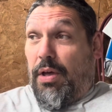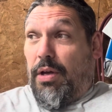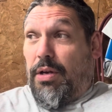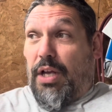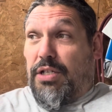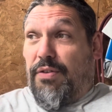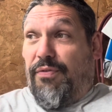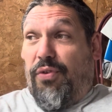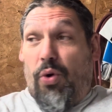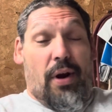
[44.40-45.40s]

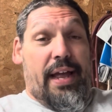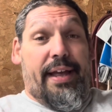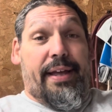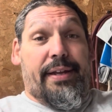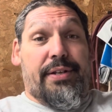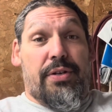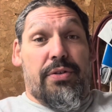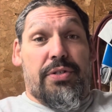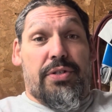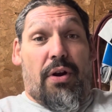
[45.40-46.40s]
next foray
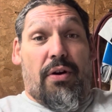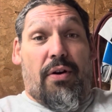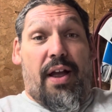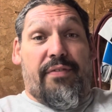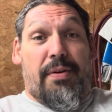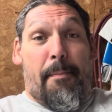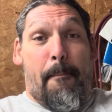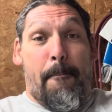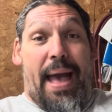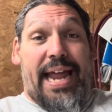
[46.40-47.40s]
into Starcraft
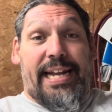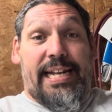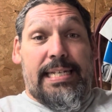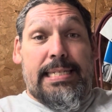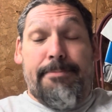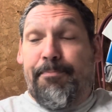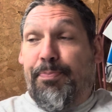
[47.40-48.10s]
madness.